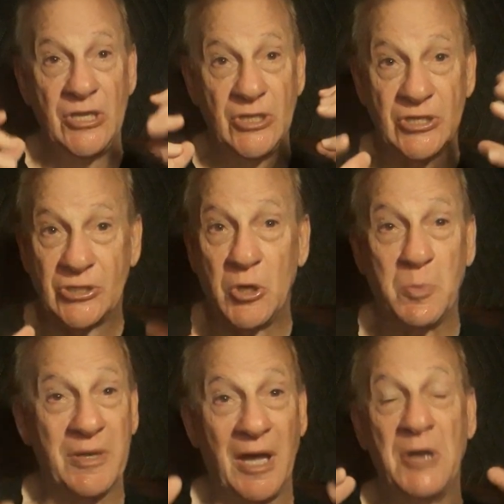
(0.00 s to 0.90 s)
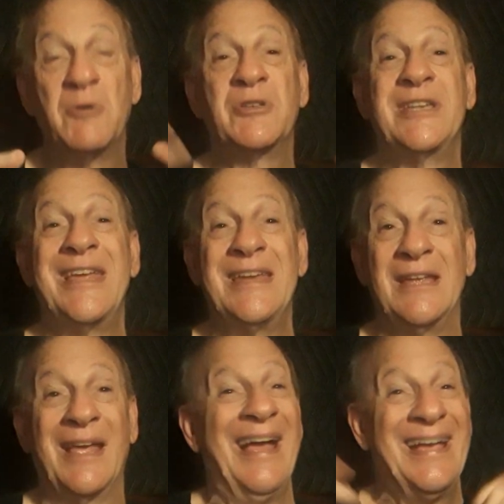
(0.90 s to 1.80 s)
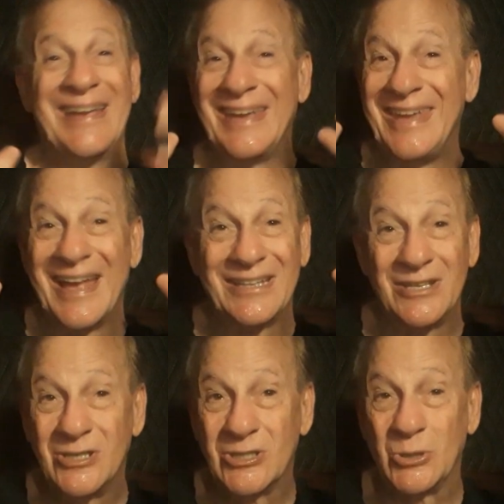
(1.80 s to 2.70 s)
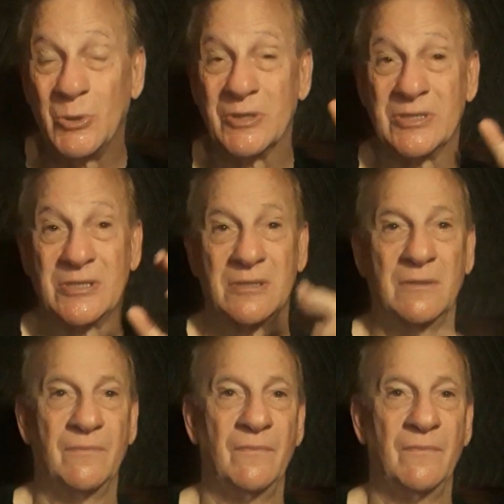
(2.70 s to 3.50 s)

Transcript: discernment, understanding, connected to source.